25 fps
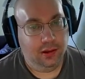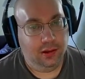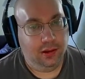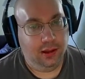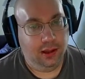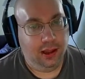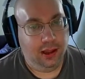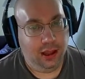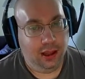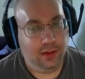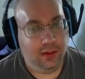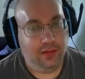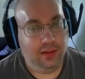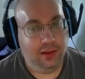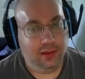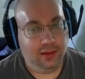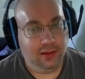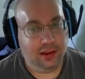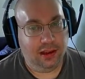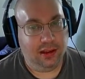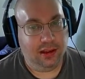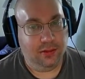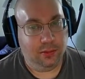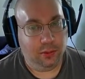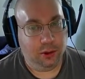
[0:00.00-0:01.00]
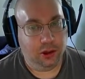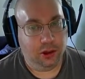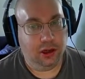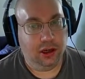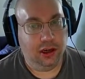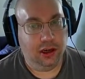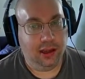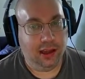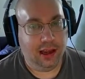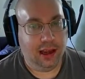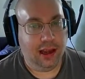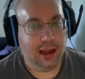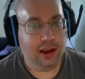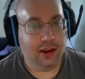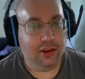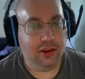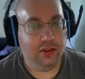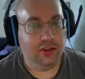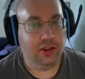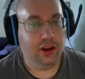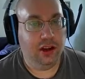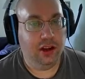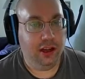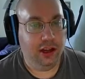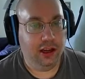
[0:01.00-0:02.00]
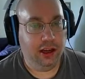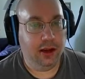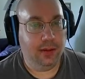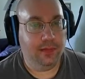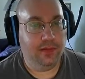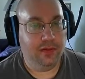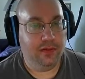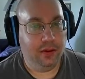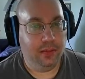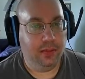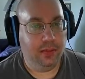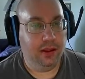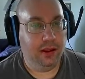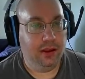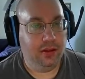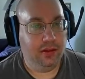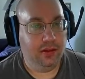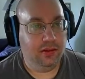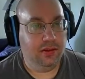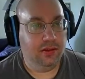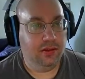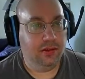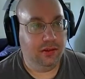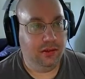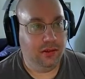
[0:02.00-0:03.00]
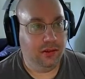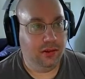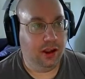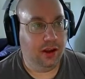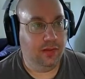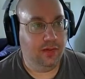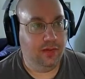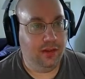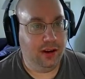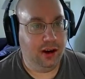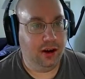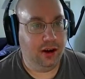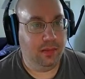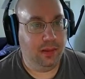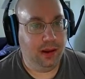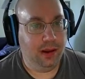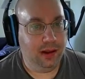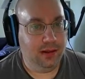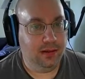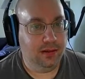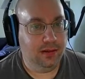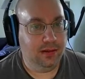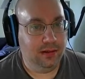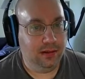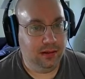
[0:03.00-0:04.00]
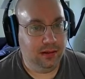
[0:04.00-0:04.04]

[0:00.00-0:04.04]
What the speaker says: it feels like we're going to get extra income from this a fair bit.